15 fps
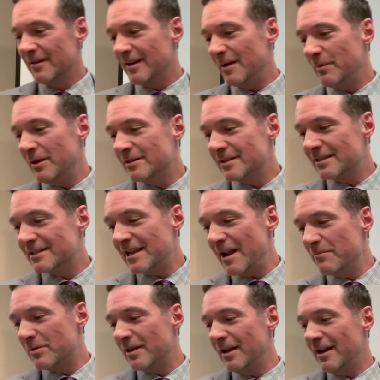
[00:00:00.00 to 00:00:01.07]
I mean, it's the
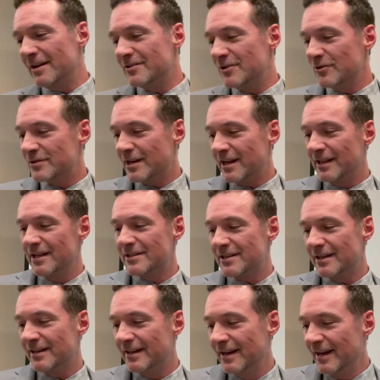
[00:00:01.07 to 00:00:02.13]
same thing as you saying,
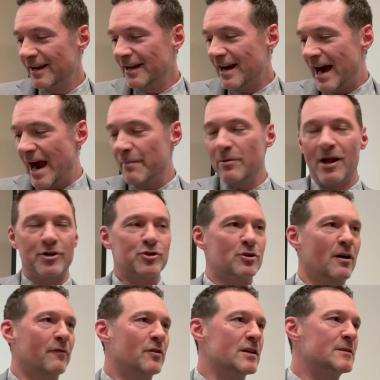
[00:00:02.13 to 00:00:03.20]
listen, I'm not sure
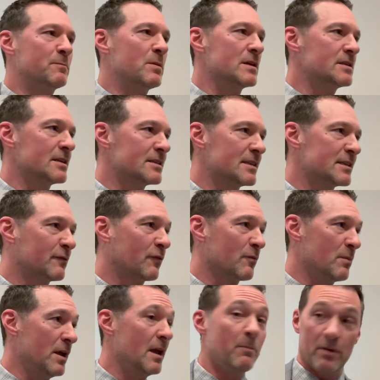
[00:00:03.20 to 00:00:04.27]
if this business is for
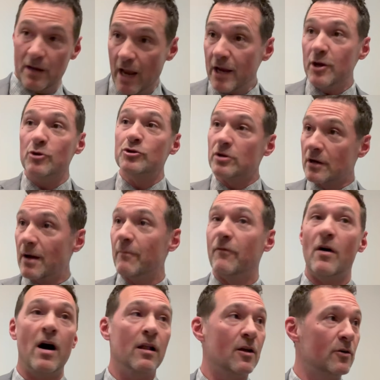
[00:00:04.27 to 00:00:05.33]
me, but hey, you should come
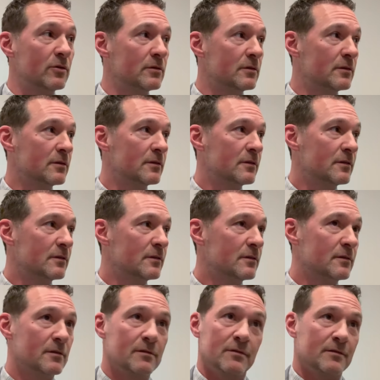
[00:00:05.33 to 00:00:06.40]
follow.
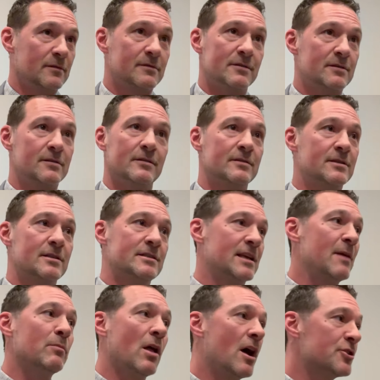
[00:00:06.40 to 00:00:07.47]
It's the
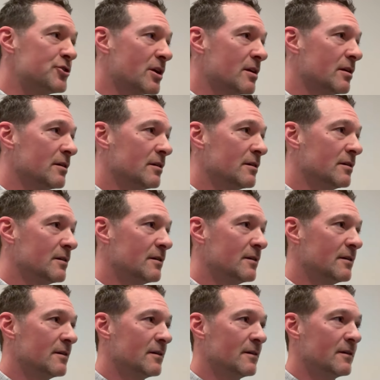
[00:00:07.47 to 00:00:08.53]
same logic.
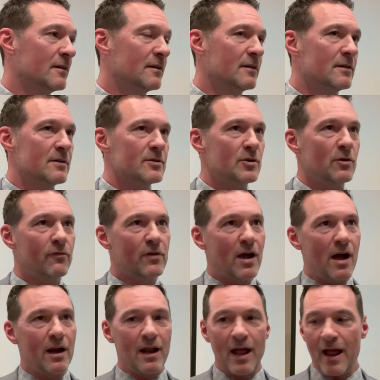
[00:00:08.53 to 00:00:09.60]
So you've
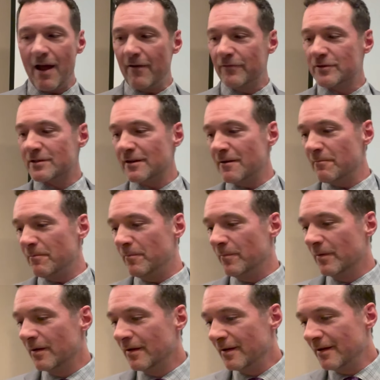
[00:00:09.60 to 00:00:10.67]
got to have some,
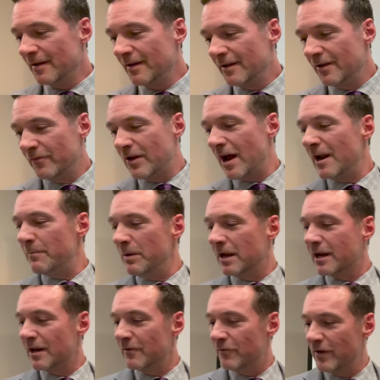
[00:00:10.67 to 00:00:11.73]
you've got to be
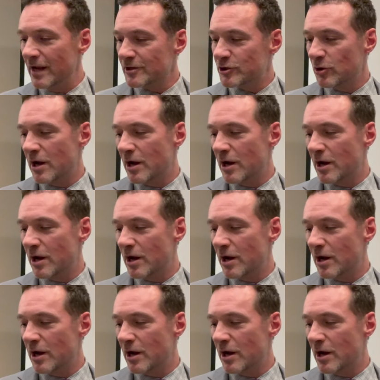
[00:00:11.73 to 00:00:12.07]
convinced.